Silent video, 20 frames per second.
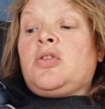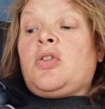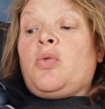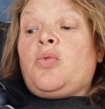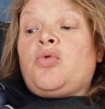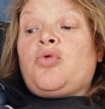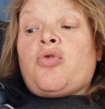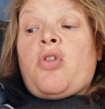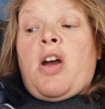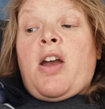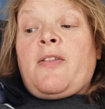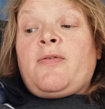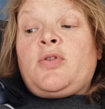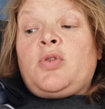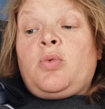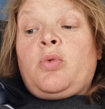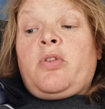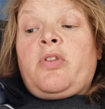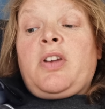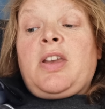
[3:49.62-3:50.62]
Don't drive
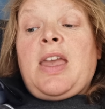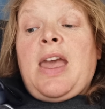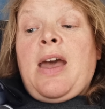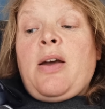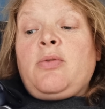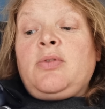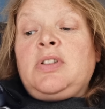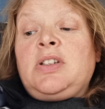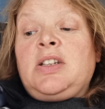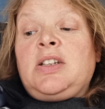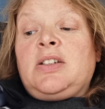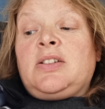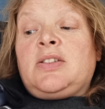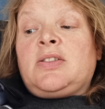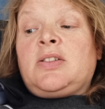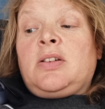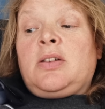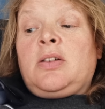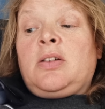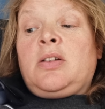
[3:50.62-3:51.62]
to other
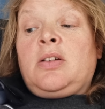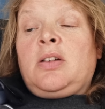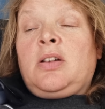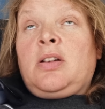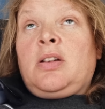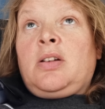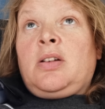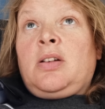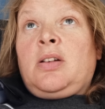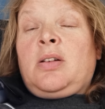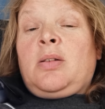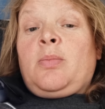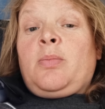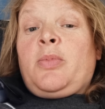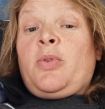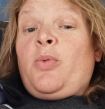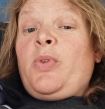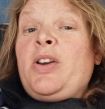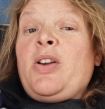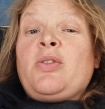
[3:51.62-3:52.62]
counties.
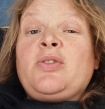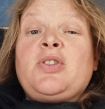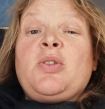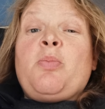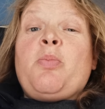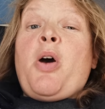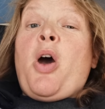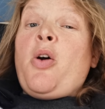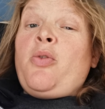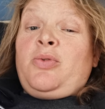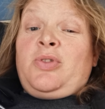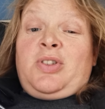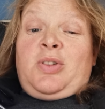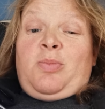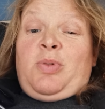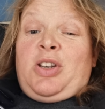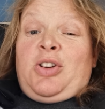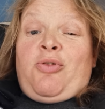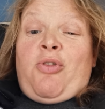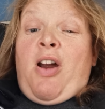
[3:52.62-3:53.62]
But we're not supposed
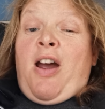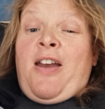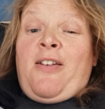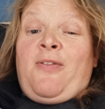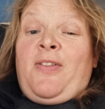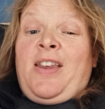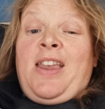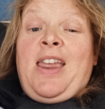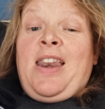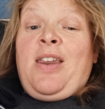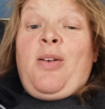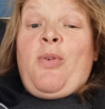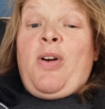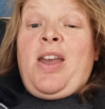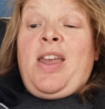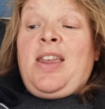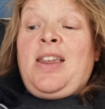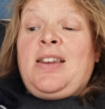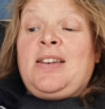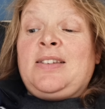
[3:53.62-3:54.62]
to be driving
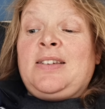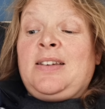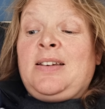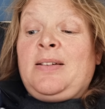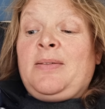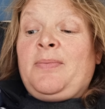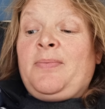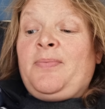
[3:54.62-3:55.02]
anyways.